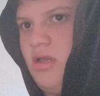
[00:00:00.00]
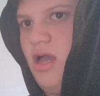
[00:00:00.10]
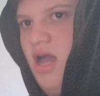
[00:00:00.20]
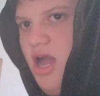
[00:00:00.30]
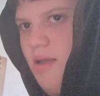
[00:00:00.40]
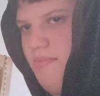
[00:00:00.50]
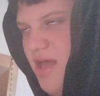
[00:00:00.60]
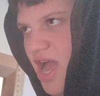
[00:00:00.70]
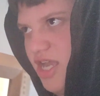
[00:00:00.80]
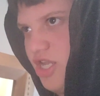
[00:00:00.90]
I'm
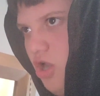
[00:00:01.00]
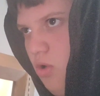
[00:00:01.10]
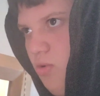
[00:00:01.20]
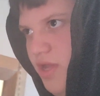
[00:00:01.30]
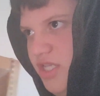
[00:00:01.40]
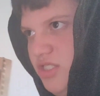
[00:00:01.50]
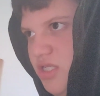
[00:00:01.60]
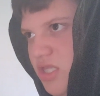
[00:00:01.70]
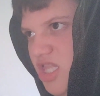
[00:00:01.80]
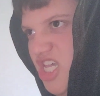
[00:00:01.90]
not going to
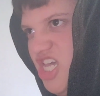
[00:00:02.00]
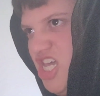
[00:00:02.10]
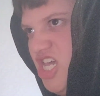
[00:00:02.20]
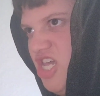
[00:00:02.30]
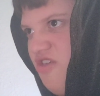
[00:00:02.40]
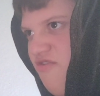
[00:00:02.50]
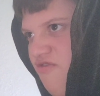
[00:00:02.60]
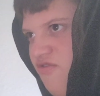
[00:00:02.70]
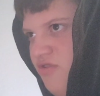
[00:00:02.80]
leave